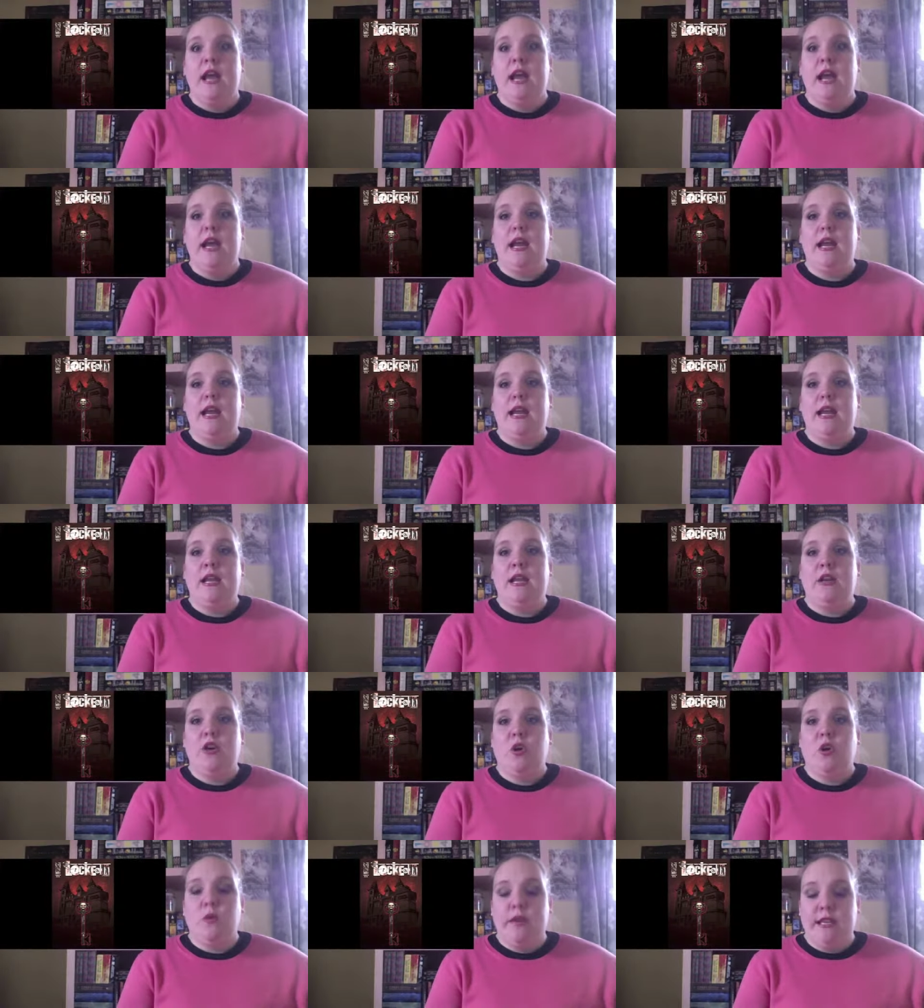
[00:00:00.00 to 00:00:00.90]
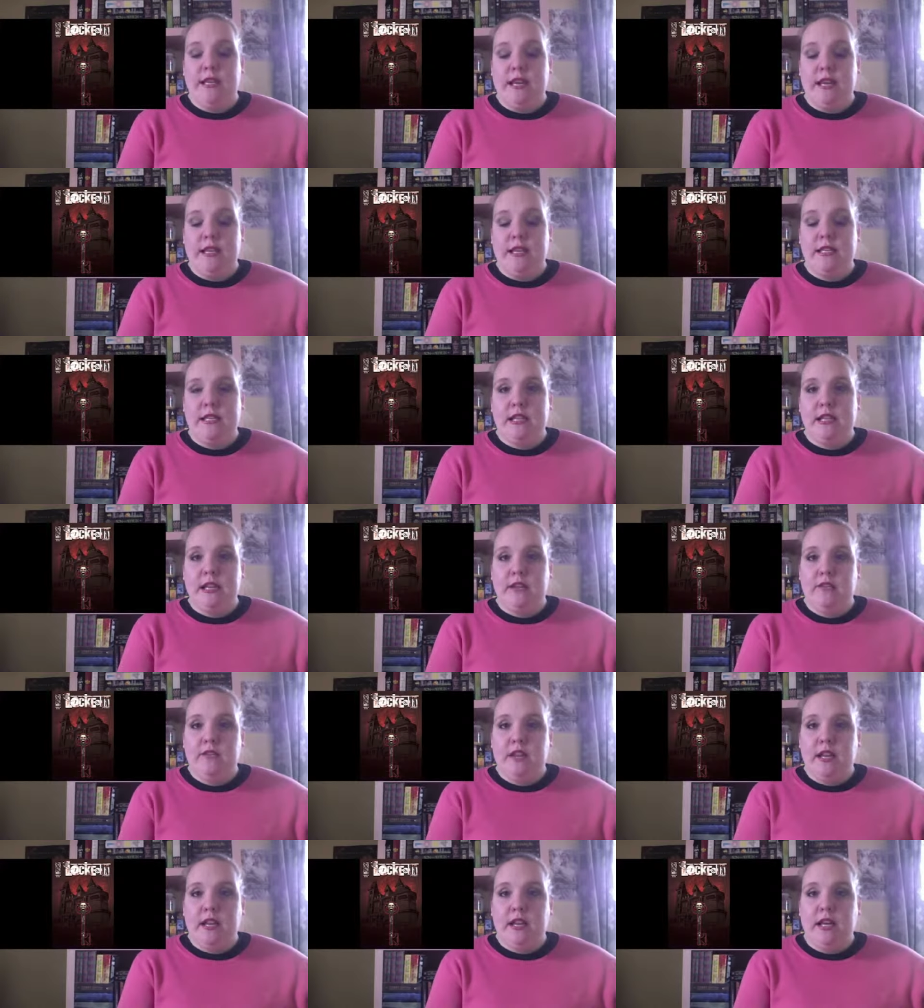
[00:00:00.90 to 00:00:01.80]
in going and
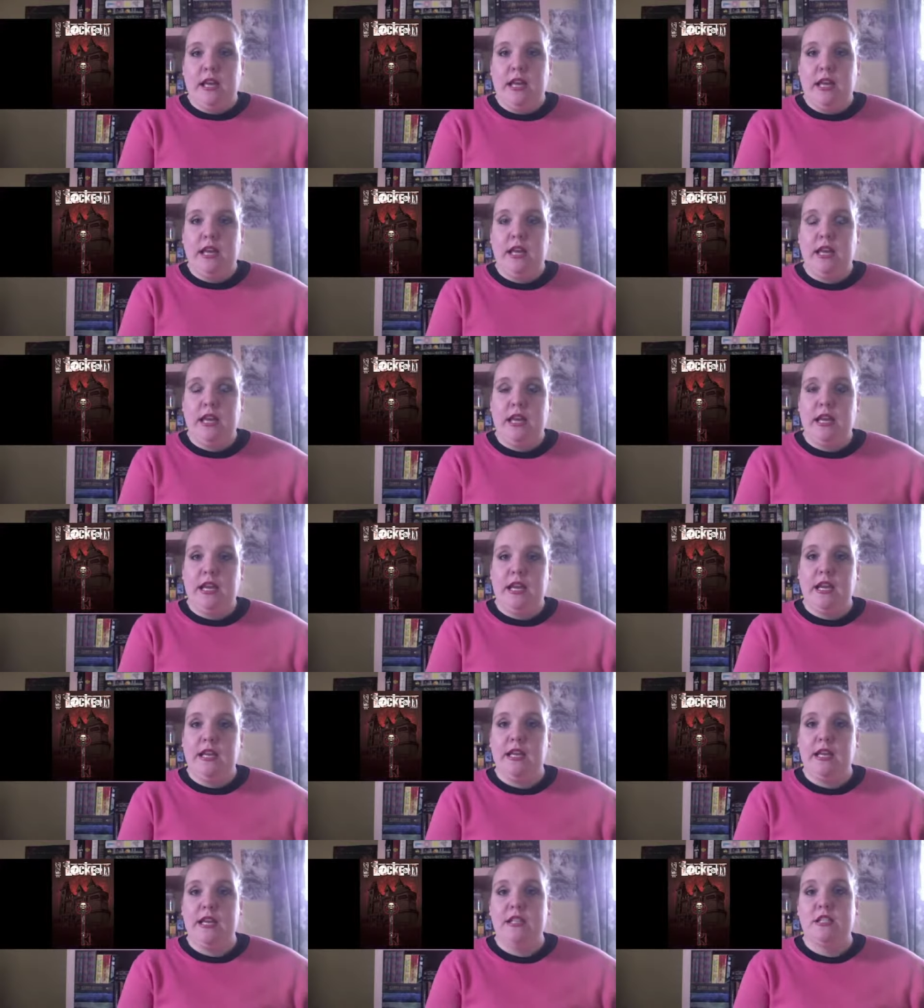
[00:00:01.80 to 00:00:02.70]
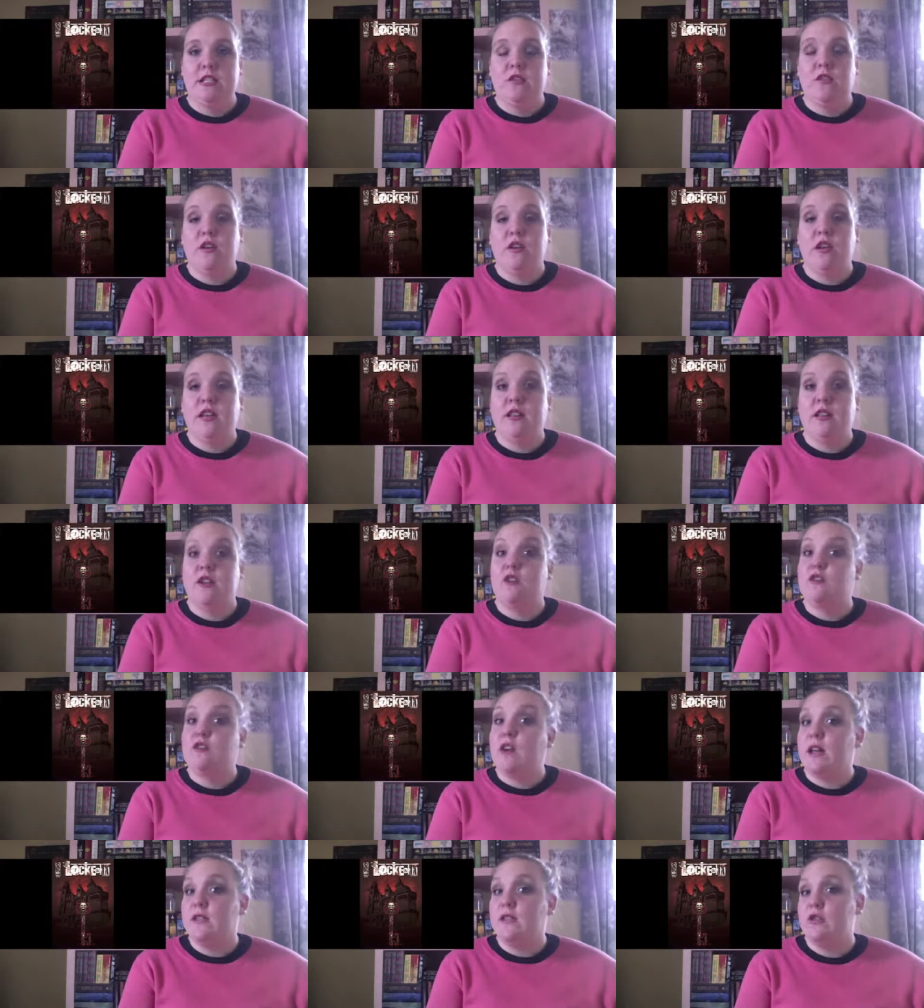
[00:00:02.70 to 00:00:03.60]
living in their
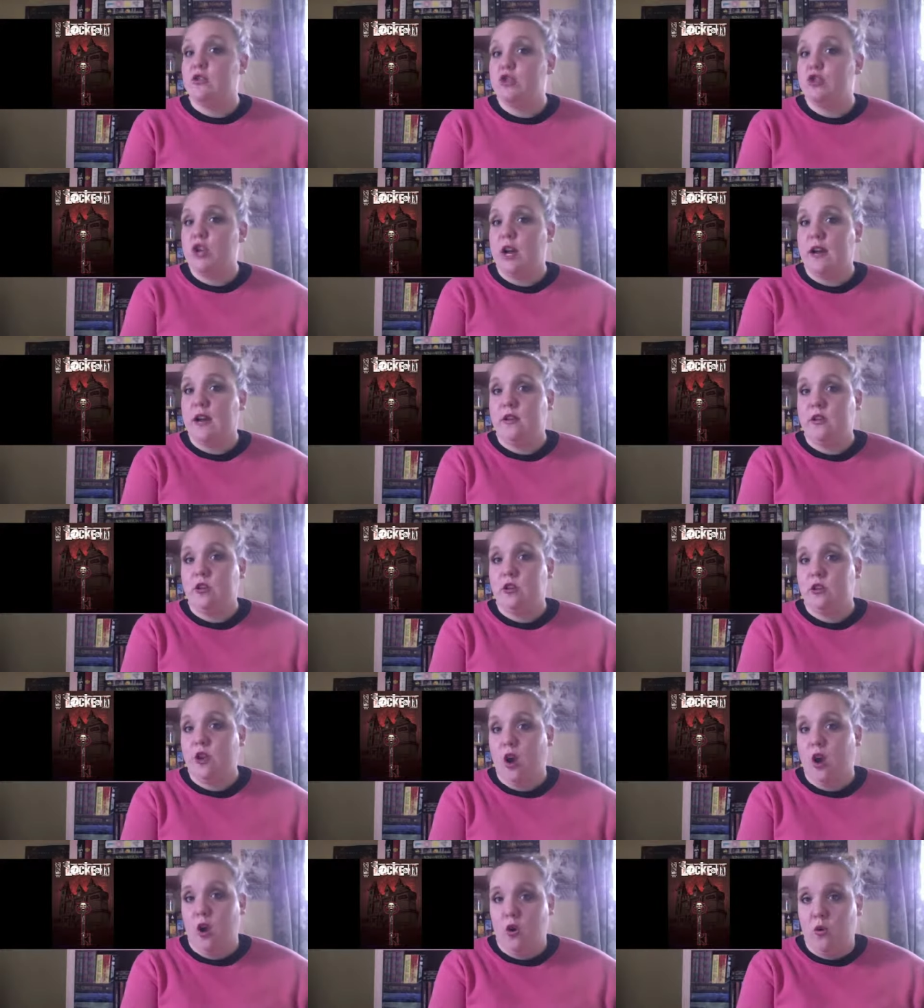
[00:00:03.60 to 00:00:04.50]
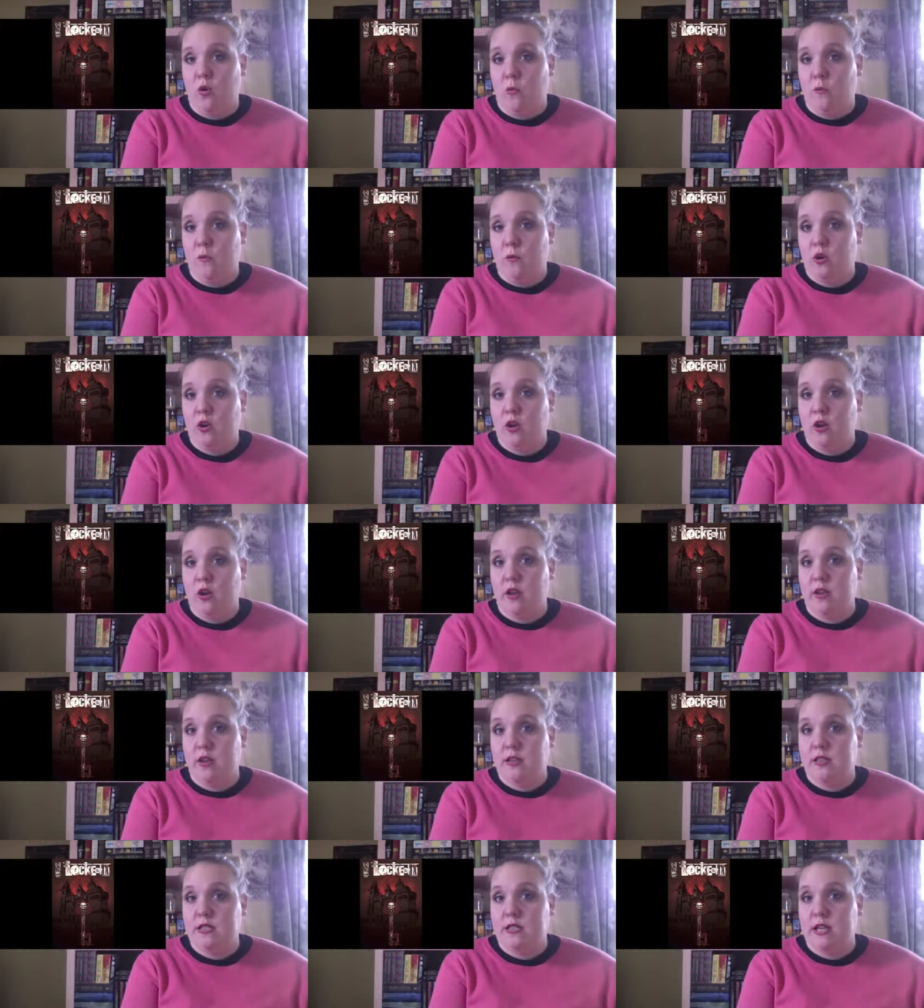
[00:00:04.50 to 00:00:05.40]
father's childhood home
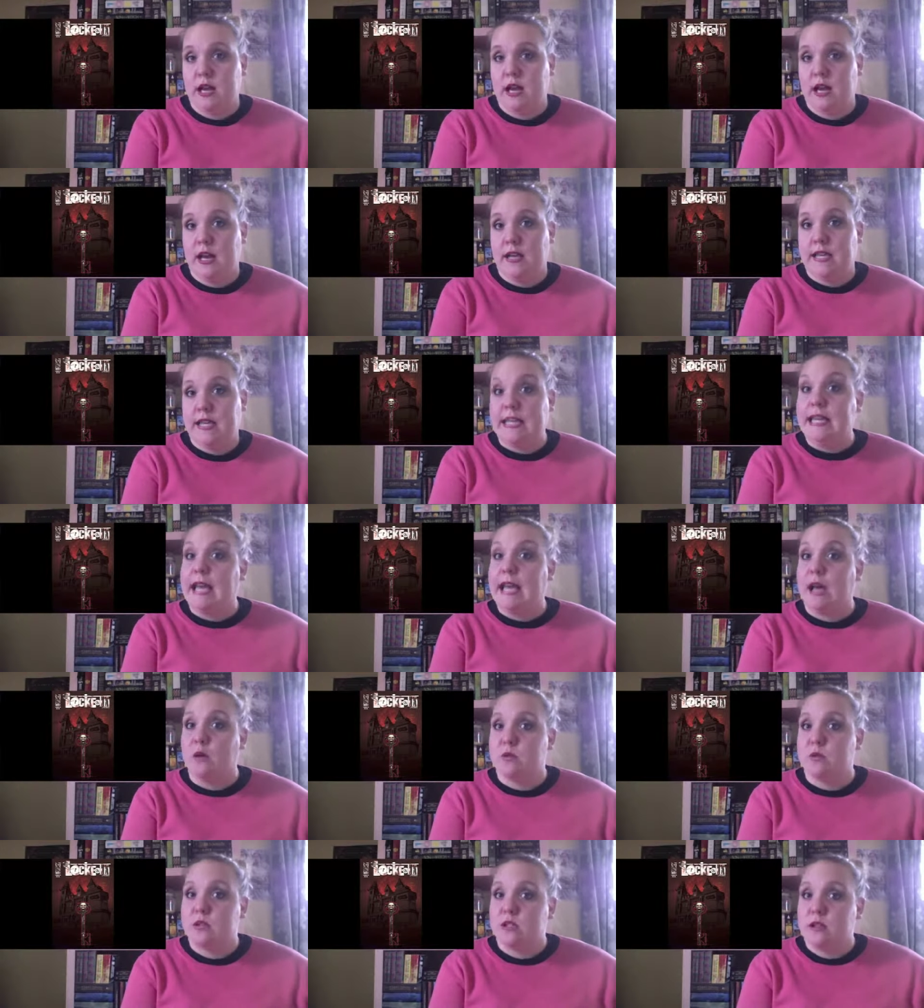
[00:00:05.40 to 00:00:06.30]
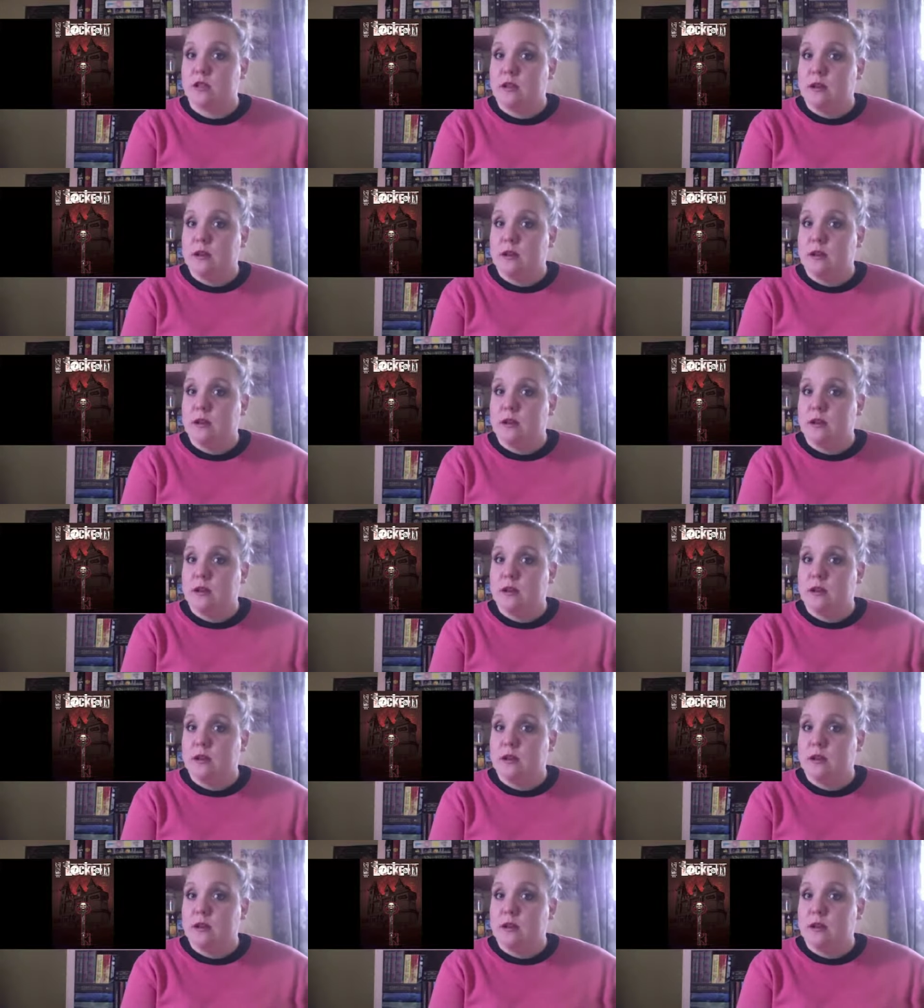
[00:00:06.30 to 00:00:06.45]
called Key House.